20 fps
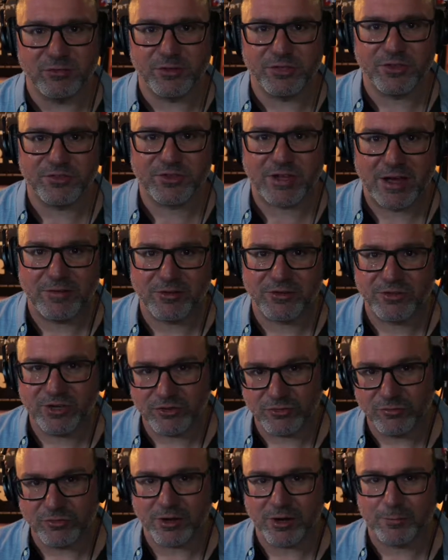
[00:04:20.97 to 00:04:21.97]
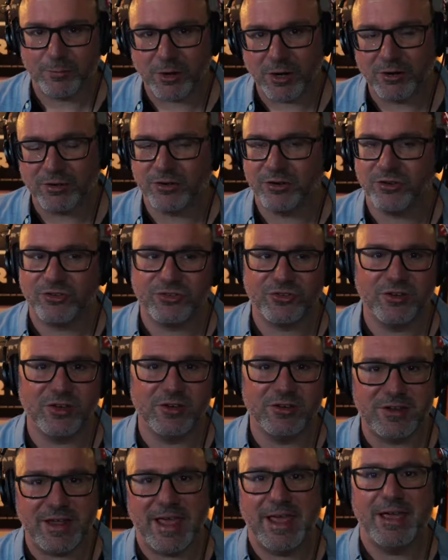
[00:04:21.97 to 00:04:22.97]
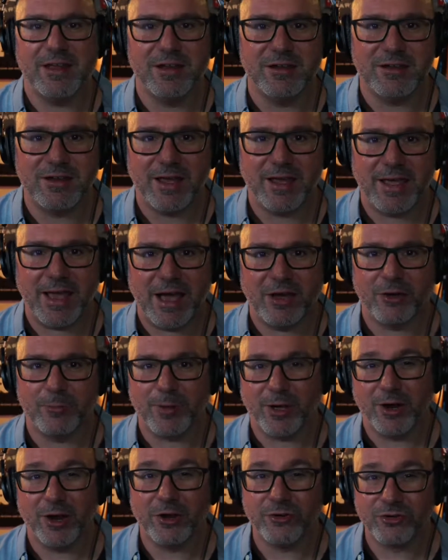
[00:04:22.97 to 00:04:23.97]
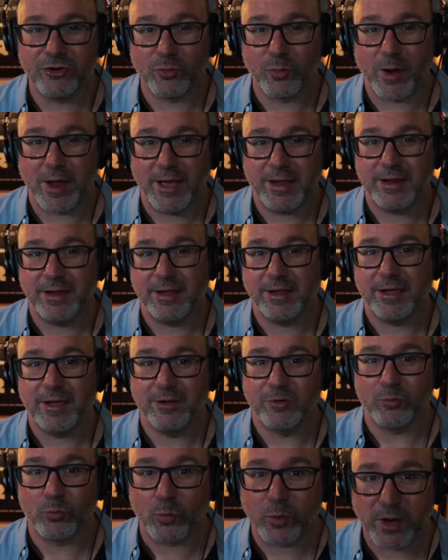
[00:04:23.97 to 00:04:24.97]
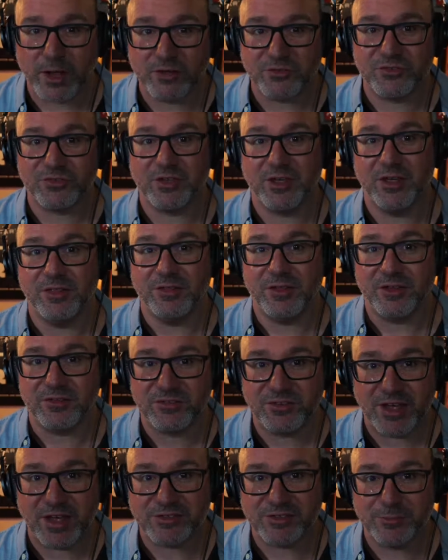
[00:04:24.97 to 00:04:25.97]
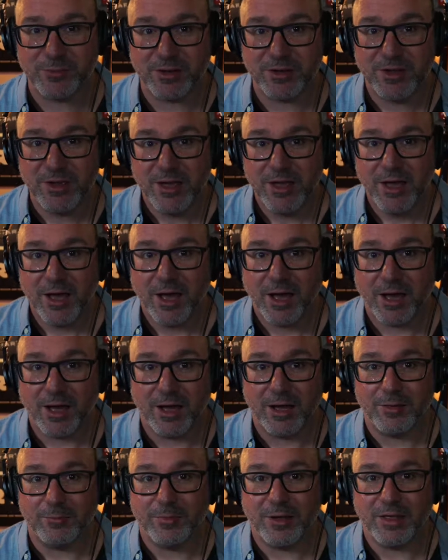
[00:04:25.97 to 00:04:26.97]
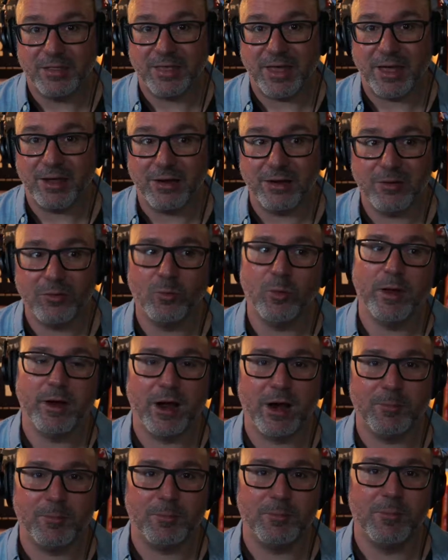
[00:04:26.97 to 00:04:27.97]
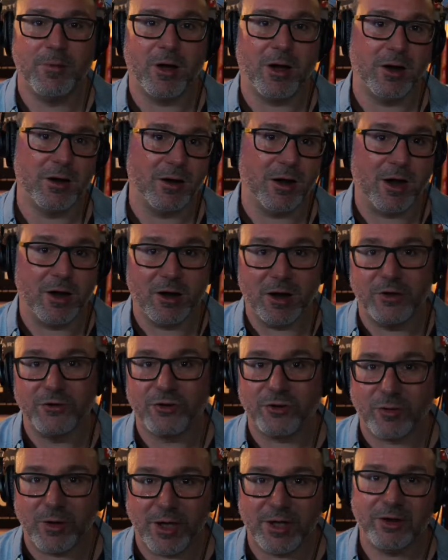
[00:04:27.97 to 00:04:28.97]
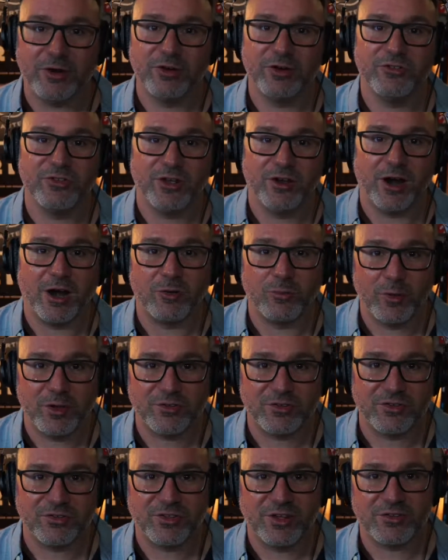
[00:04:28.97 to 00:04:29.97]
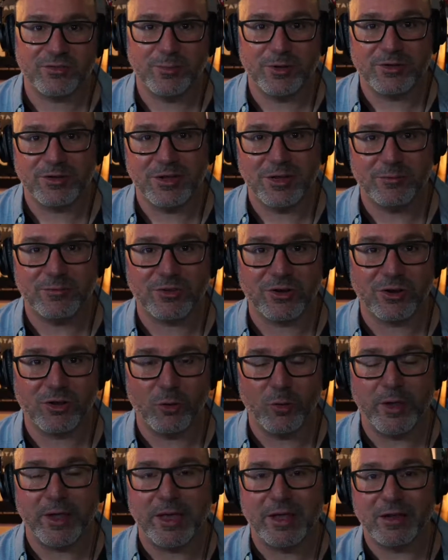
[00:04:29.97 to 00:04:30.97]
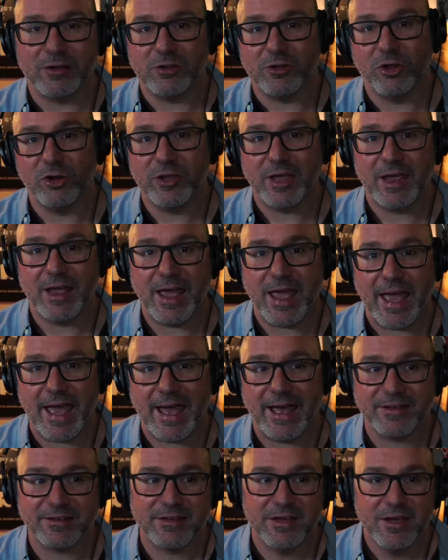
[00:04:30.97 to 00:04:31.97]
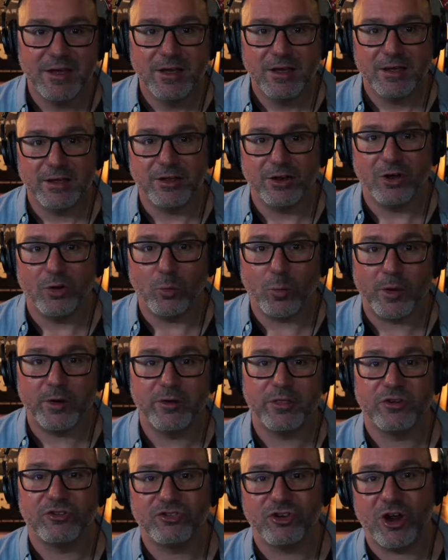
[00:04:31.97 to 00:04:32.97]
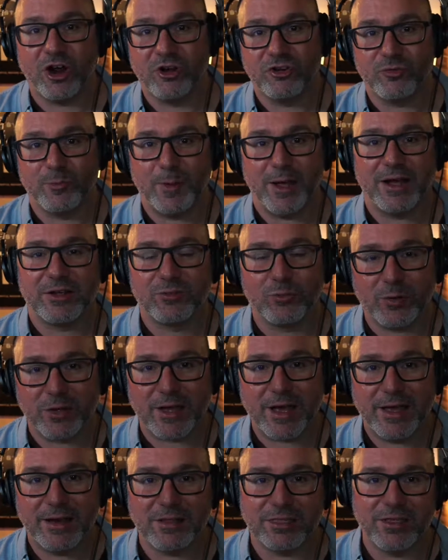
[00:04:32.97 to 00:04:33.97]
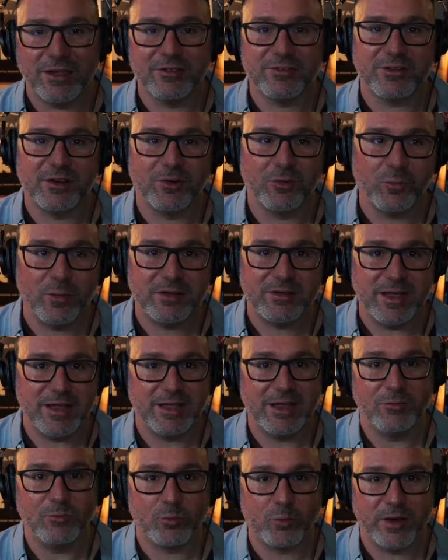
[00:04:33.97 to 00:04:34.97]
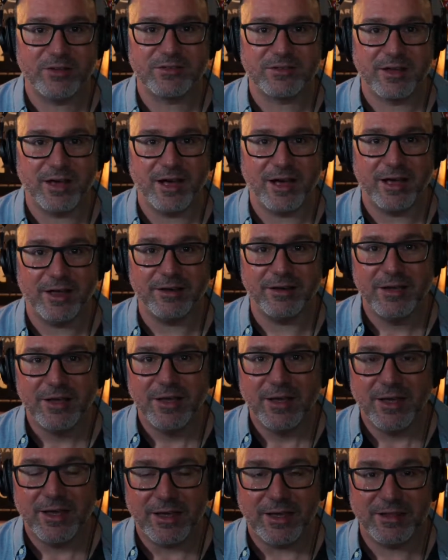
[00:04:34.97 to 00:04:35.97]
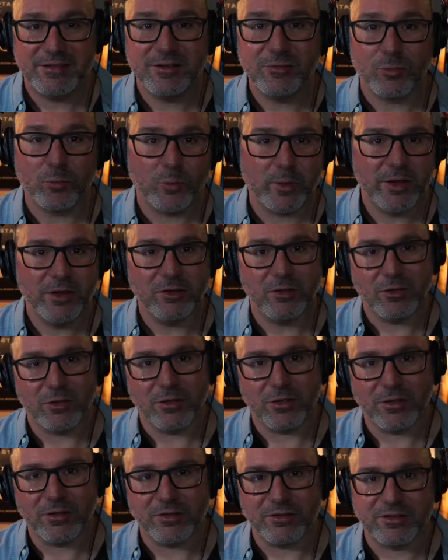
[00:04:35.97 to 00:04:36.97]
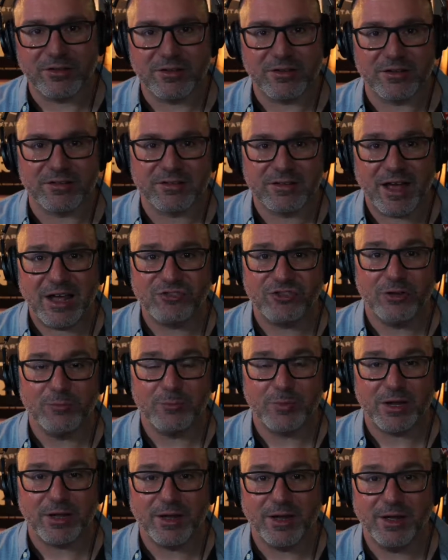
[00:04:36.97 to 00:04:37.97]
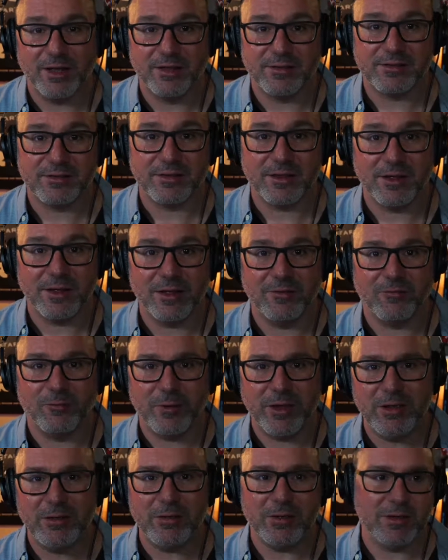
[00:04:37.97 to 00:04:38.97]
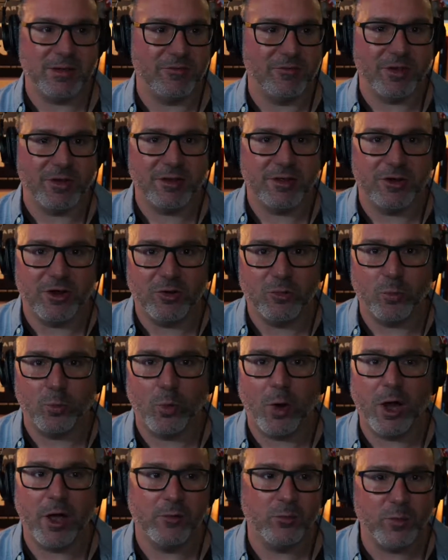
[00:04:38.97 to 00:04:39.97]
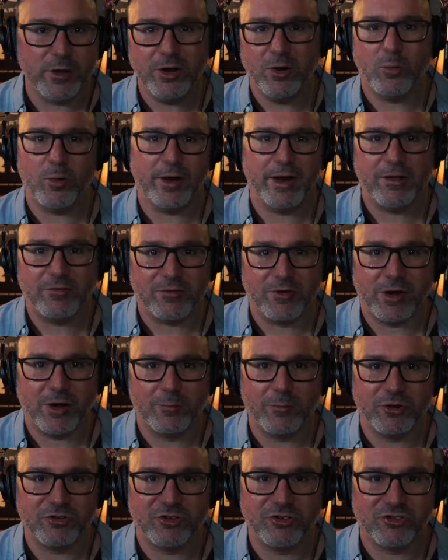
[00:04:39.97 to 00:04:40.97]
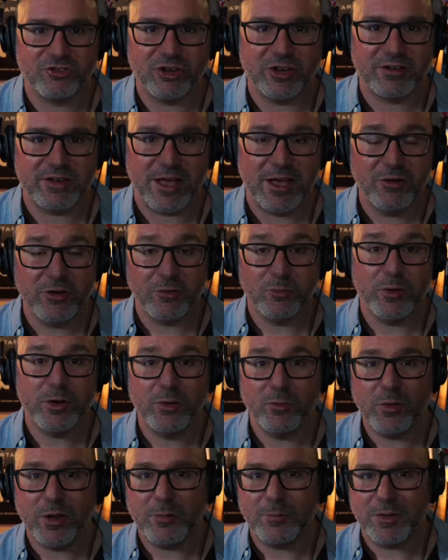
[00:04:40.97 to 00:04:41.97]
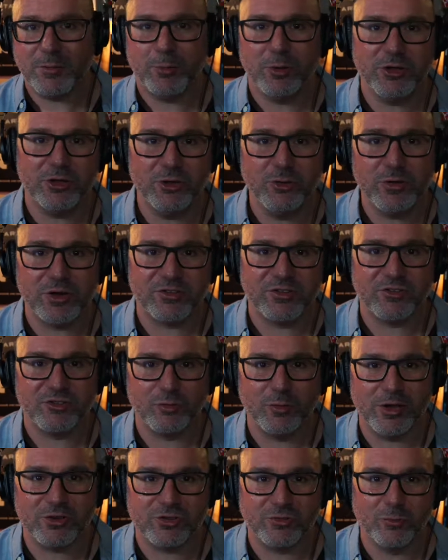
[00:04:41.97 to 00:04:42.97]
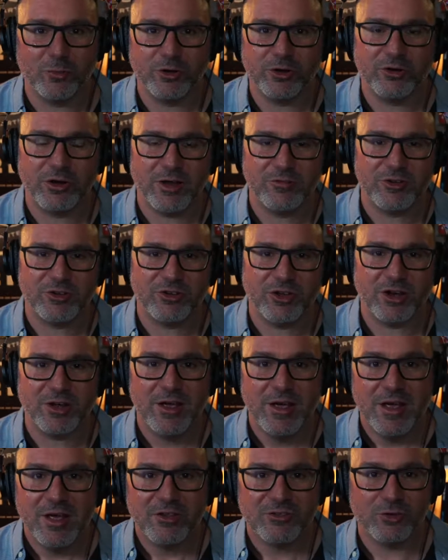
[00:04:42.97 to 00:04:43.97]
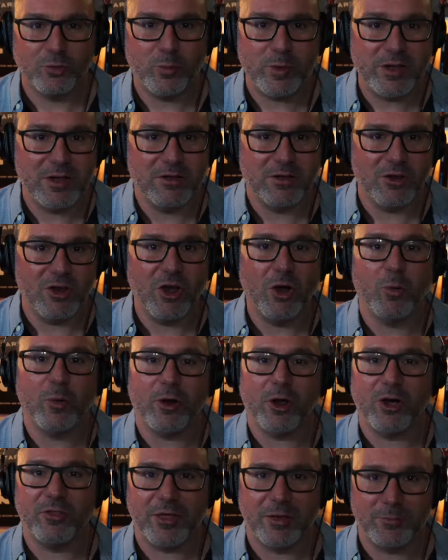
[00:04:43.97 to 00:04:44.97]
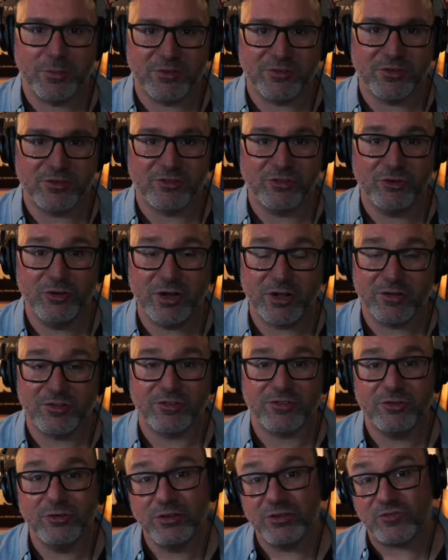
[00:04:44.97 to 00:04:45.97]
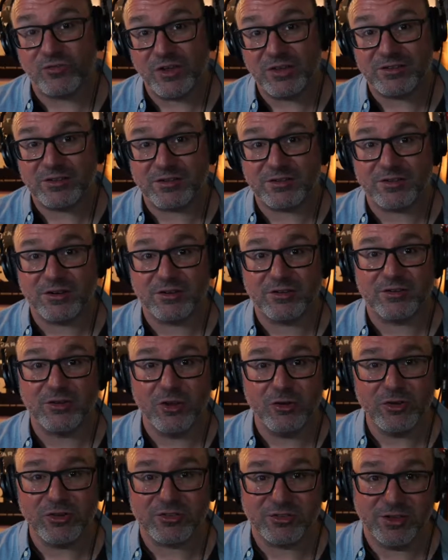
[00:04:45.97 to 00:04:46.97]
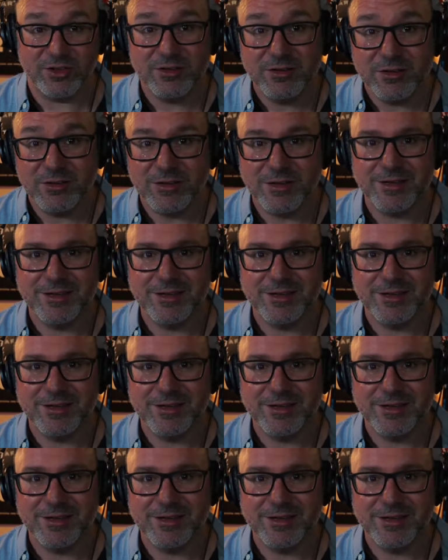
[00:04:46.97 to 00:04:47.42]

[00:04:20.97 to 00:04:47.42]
with this conversation with our partners day in and day out about underwriting and risk and the assessment, that when our underwriters and our risk assessment teams are going in and looking at, what are the chargebacks, what kind of things are we taking risk on? it's a real discussion because if one, we don't want to have our merchants shut down, and we don't want to be put you in a situation where you're having to talk. So we need to know what all that business is doing, because as soon as Visa starts noticing,